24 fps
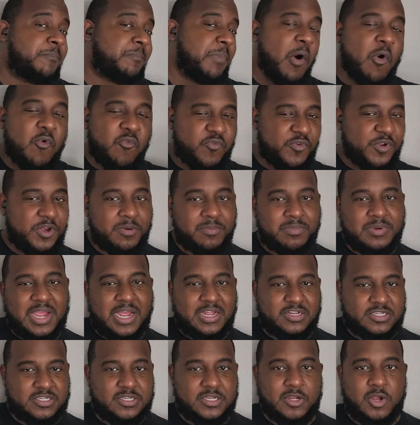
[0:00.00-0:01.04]
Both of them
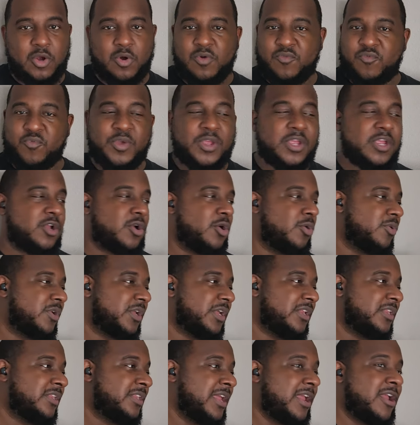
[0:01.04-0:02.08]
got to go. If we can go
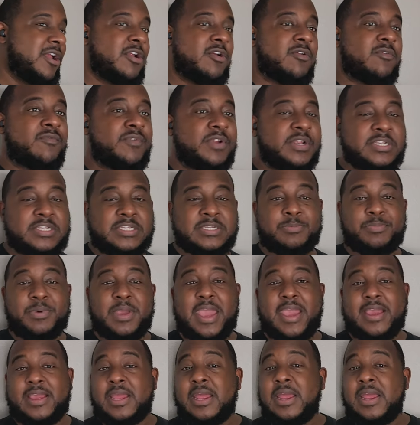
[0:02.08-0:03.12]
get Darren Rizzi
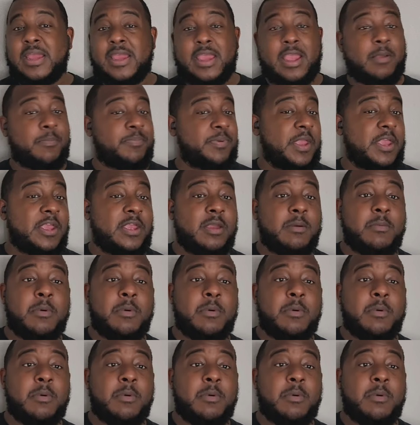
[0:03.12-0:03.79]
back and pay